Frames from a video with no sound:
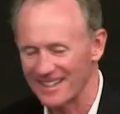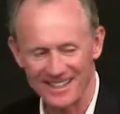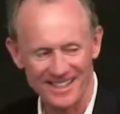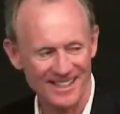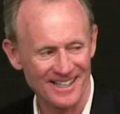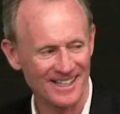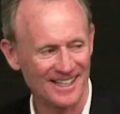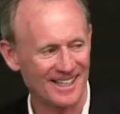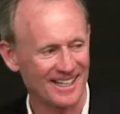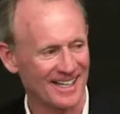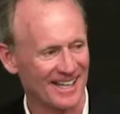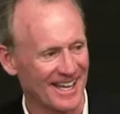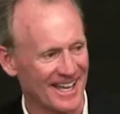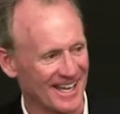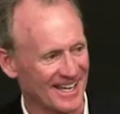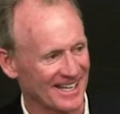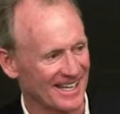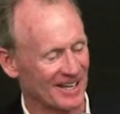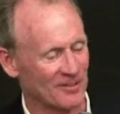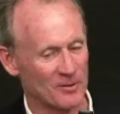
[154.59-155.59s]
Uh,
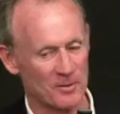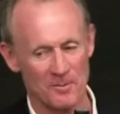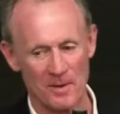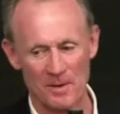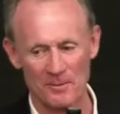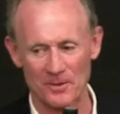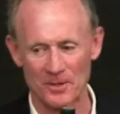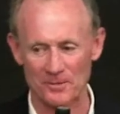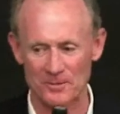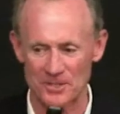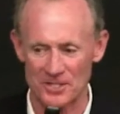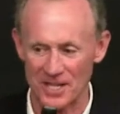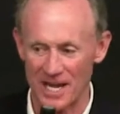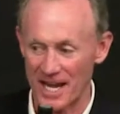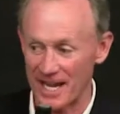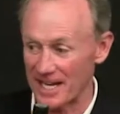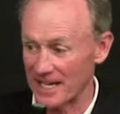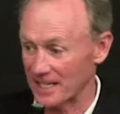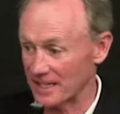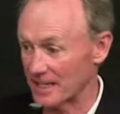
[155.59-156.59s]
and I remember him
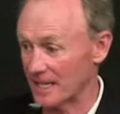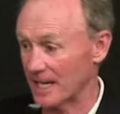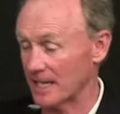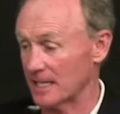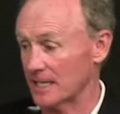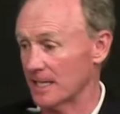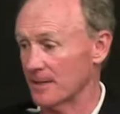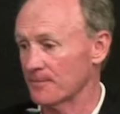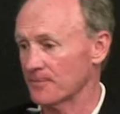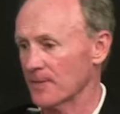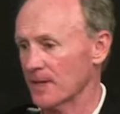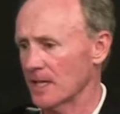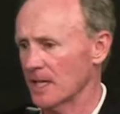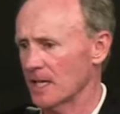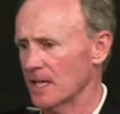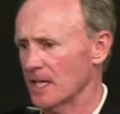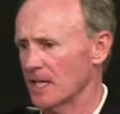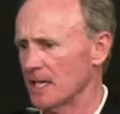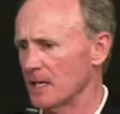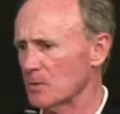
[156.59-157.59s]
saying that
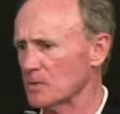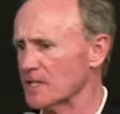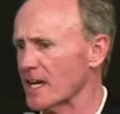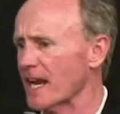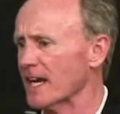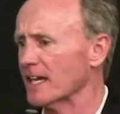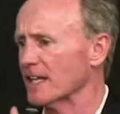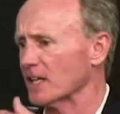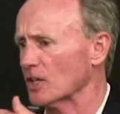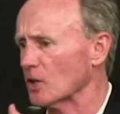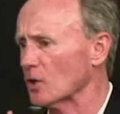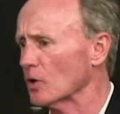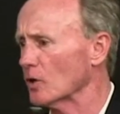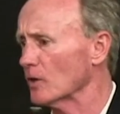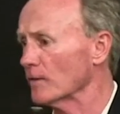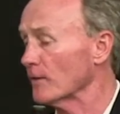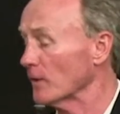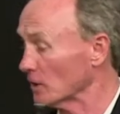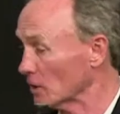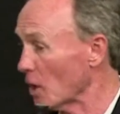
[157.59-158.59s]
he was ahead of the
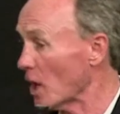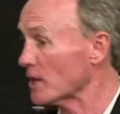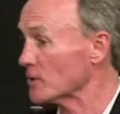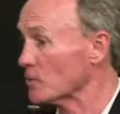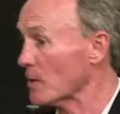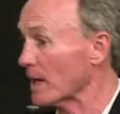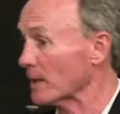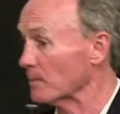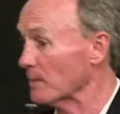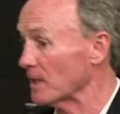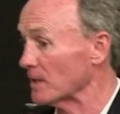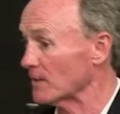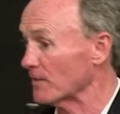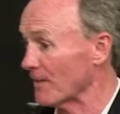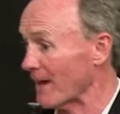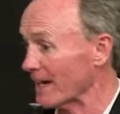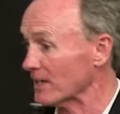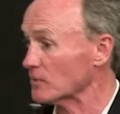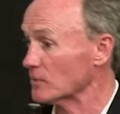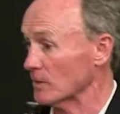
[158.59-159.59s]
curve on contract
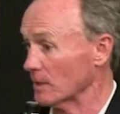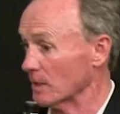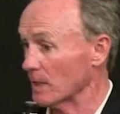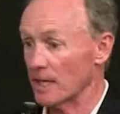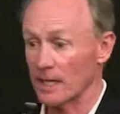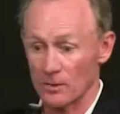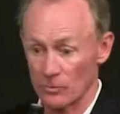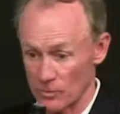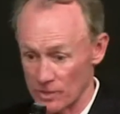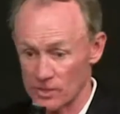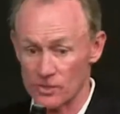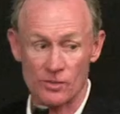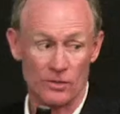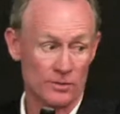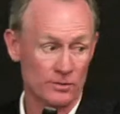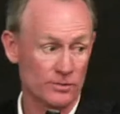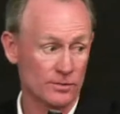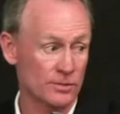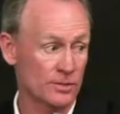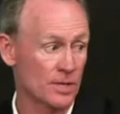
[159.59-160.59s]
manufacturing and
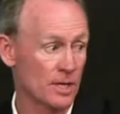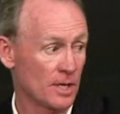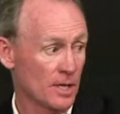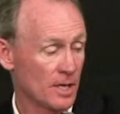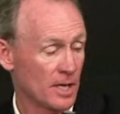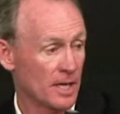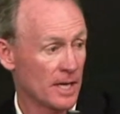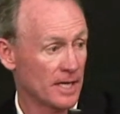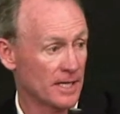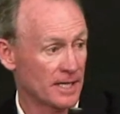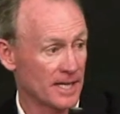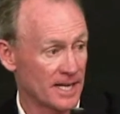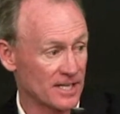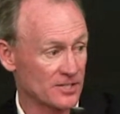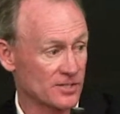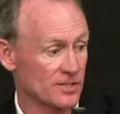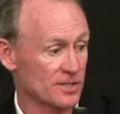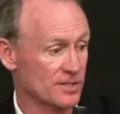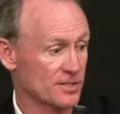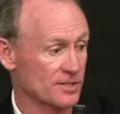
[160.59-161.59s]
research. And in
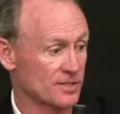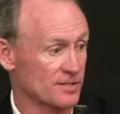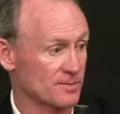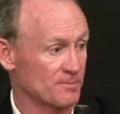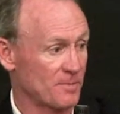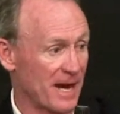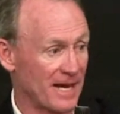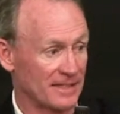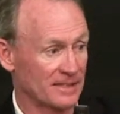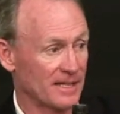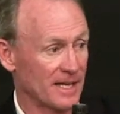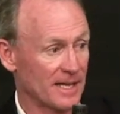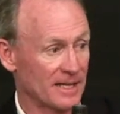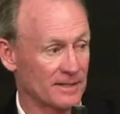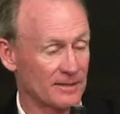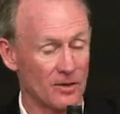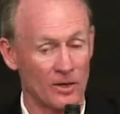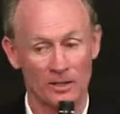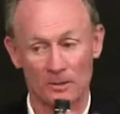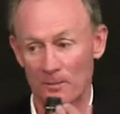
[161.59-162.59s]
essence, back
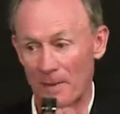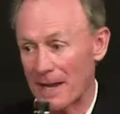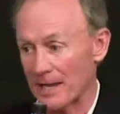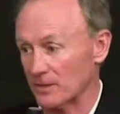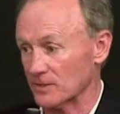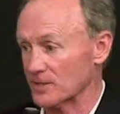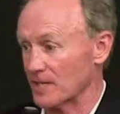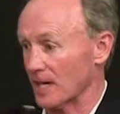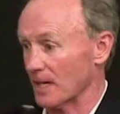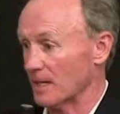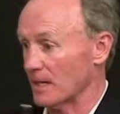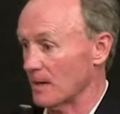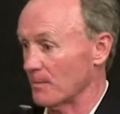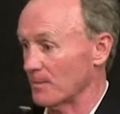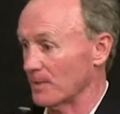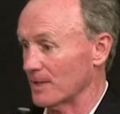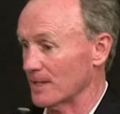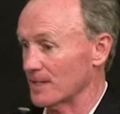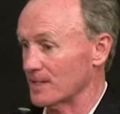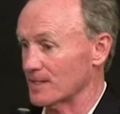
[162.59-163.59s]
then, all the biotech
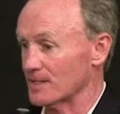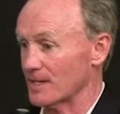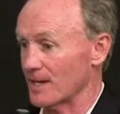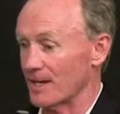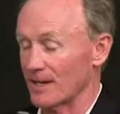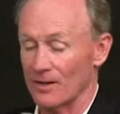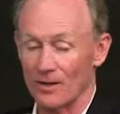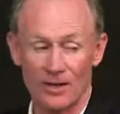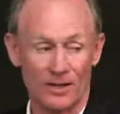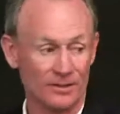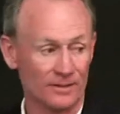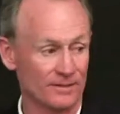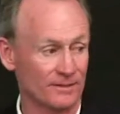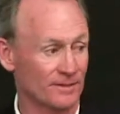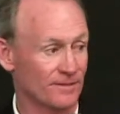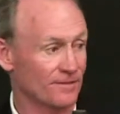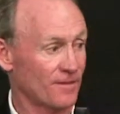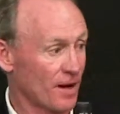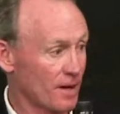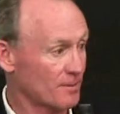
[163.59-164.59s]
companies and all of
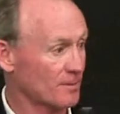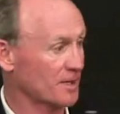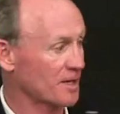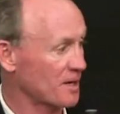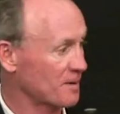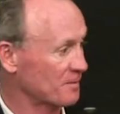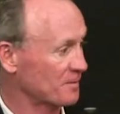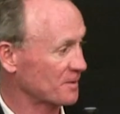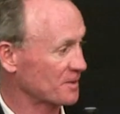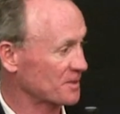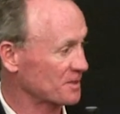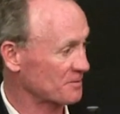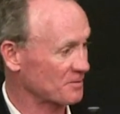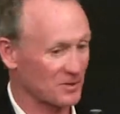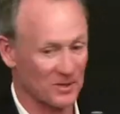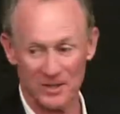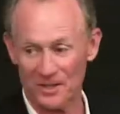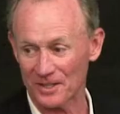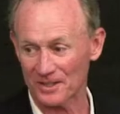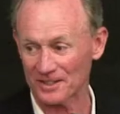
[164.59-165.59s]
the pharma companies
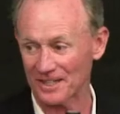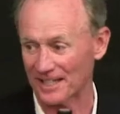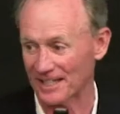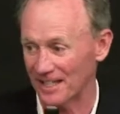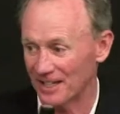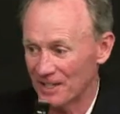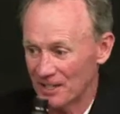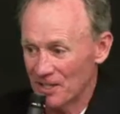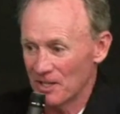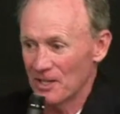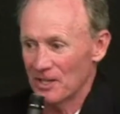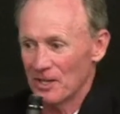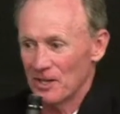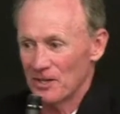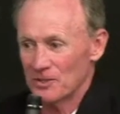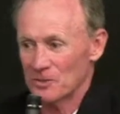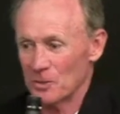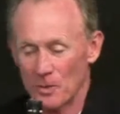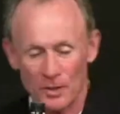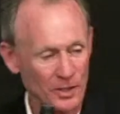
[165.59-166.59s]
were all kind of
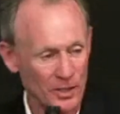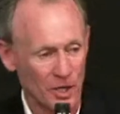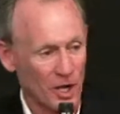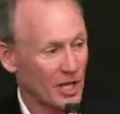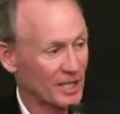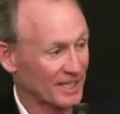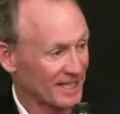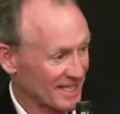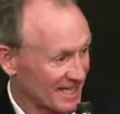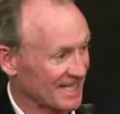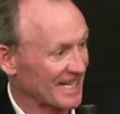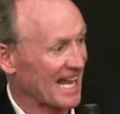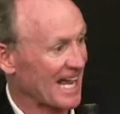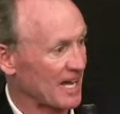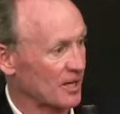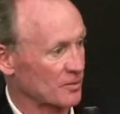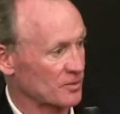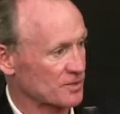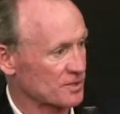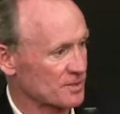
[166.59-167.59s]
doing it all
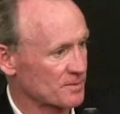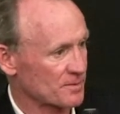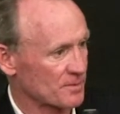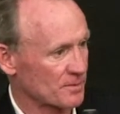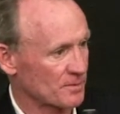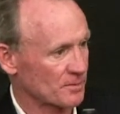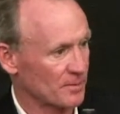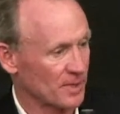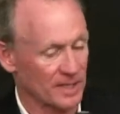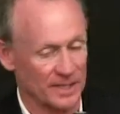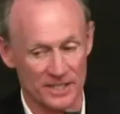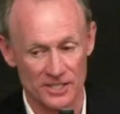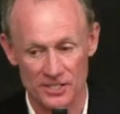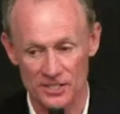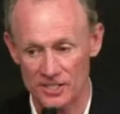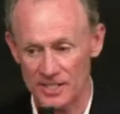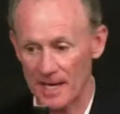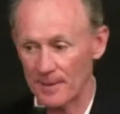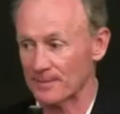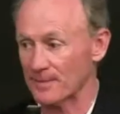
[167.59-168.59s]
in-house. Well, he
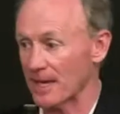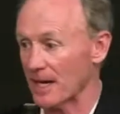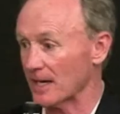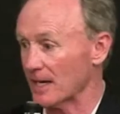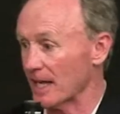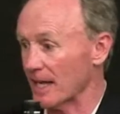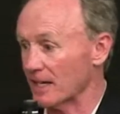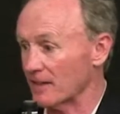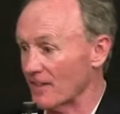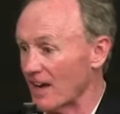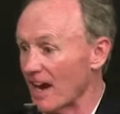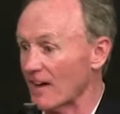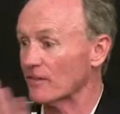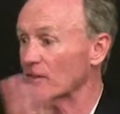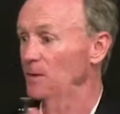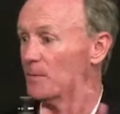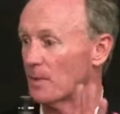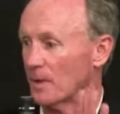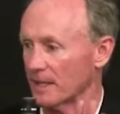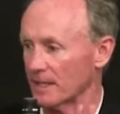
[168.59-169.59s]
stepped out ahead of
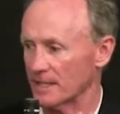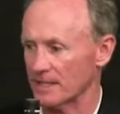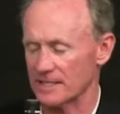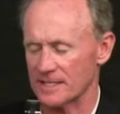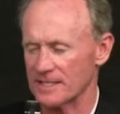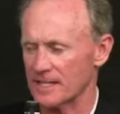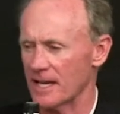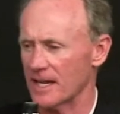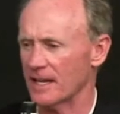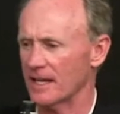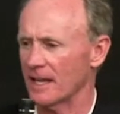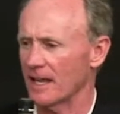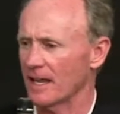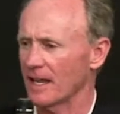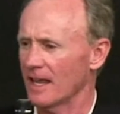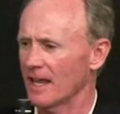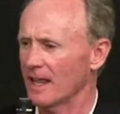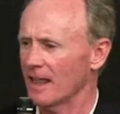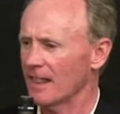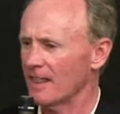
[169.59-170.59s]
everybody and said,
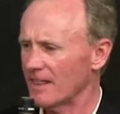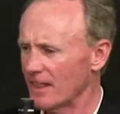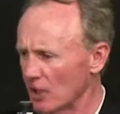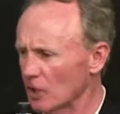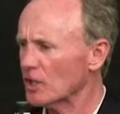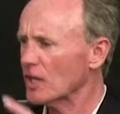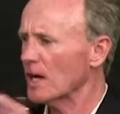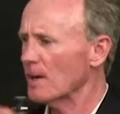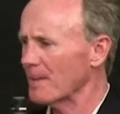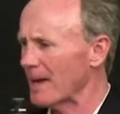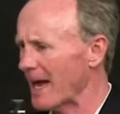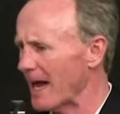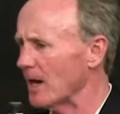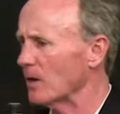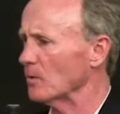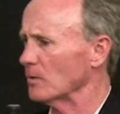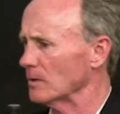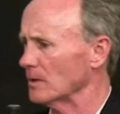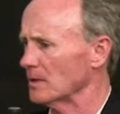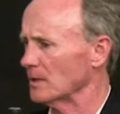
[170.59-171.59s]
they'll come
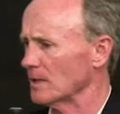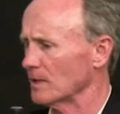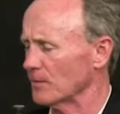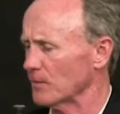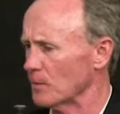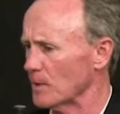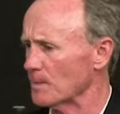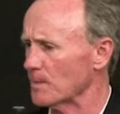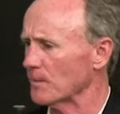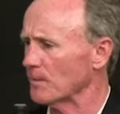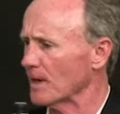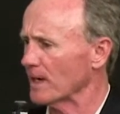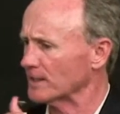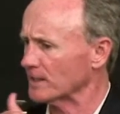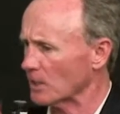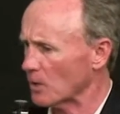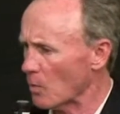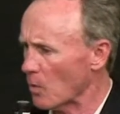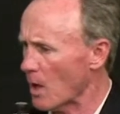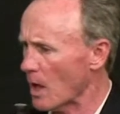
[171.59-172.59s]
out if we provide
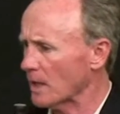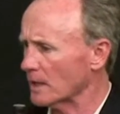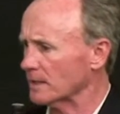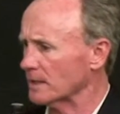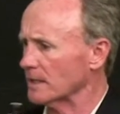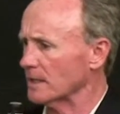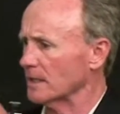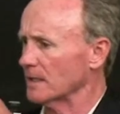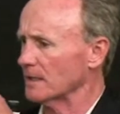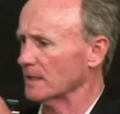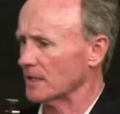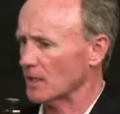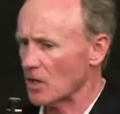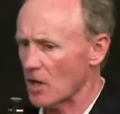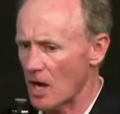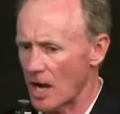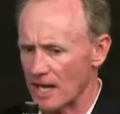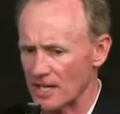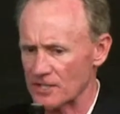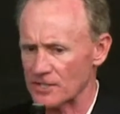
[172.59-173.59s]
the quality and the
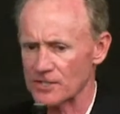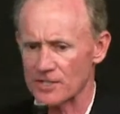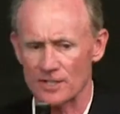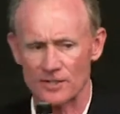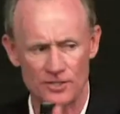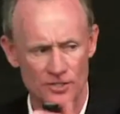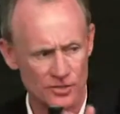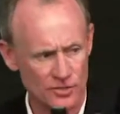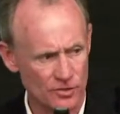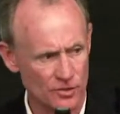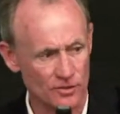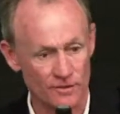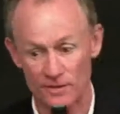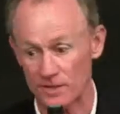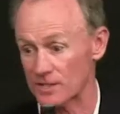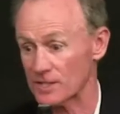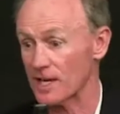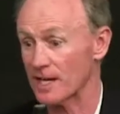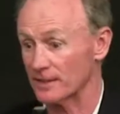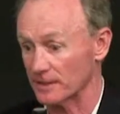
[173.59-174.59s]
cost and the
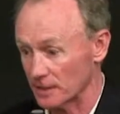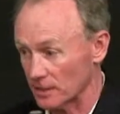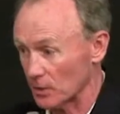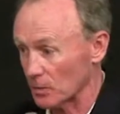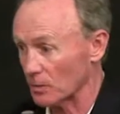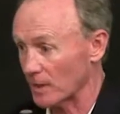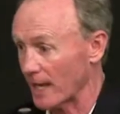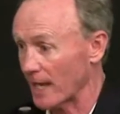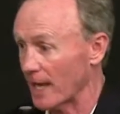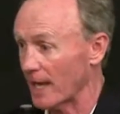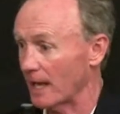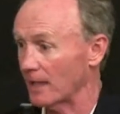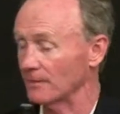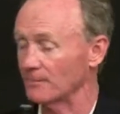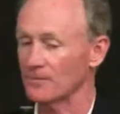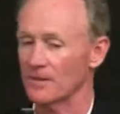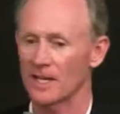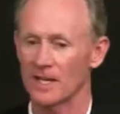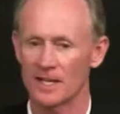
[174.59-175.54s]
service and the locale.